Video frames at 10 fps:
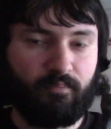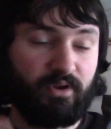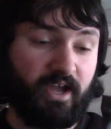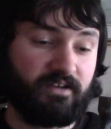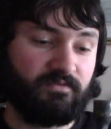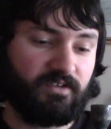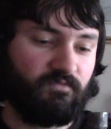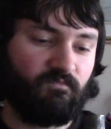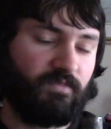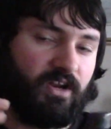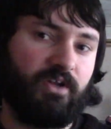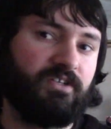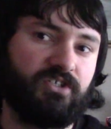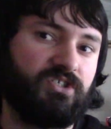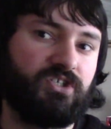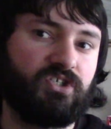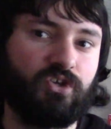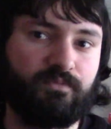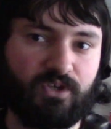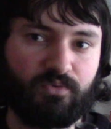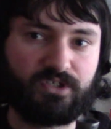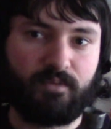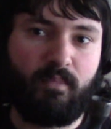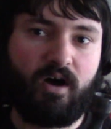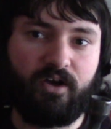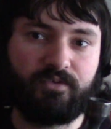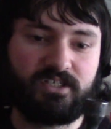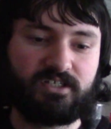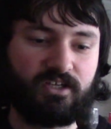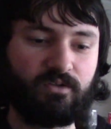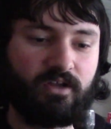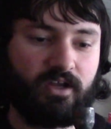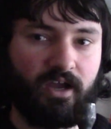But I hadn't, I just assumed it was a mild steel,